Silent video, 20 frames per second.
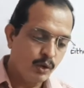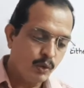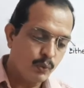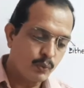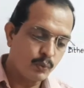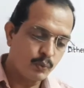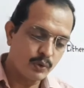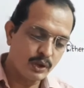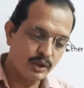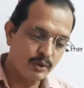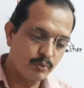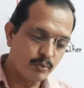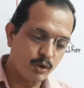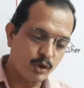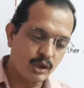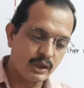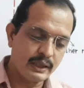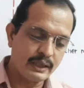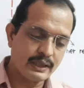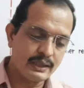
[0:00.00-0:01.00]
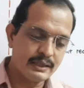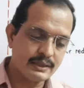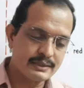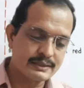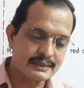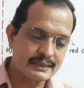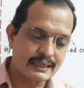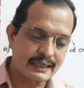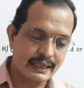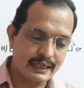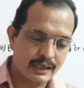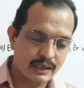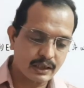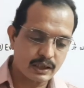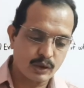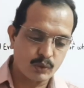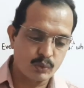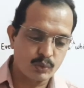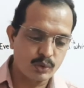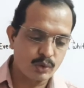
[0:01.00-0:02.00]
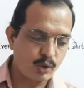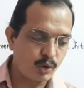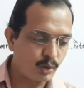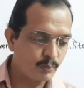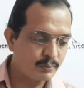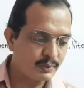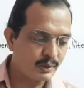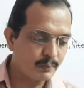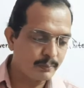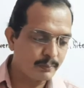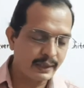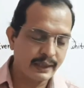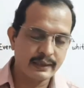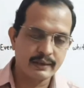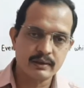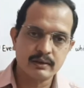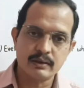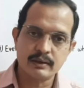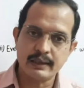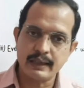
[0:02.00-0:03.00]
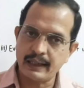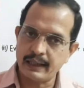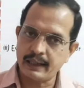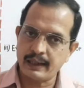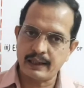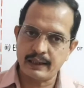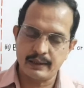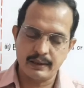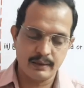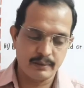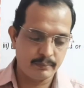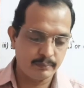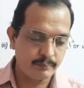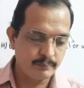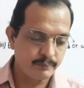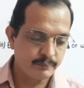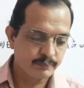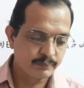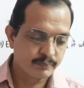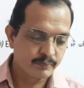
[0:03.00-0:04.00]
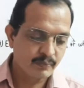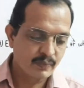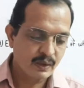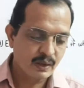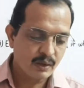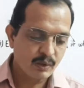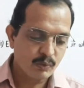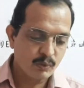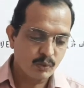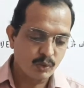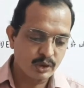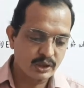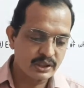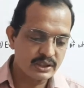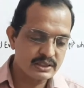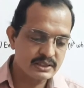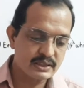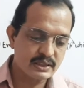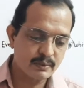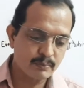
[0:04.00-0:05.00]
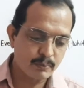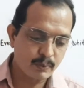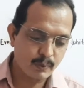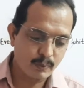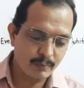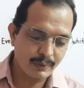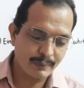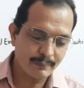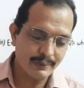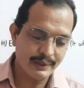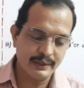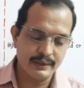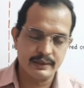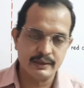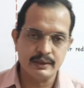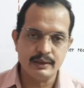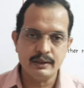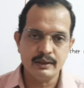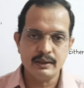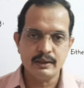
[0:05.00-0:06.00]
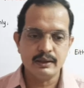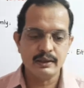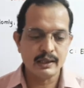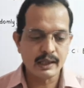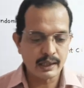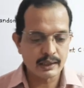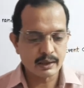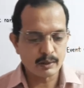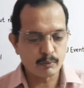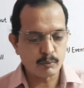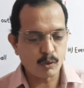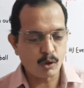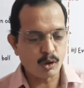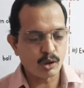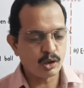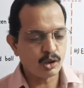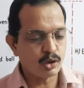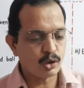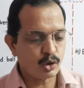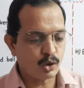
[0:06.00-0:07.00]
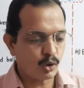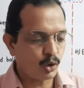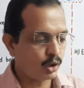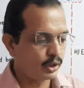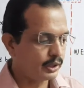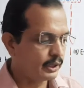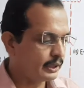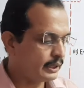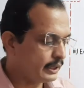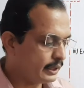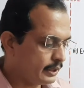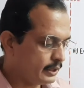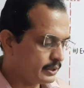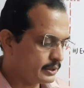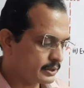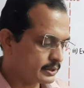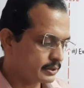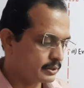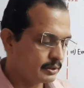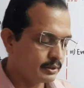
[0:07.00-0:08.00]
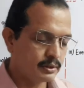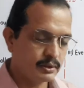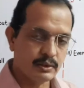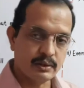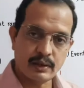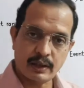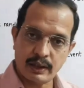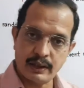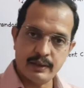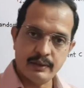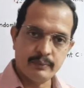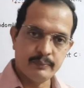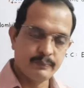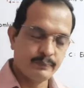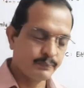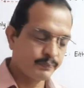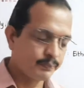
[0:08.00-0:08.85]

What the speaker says: One ball is taken out of the bag at random. What is the probability that the ball drawn is red,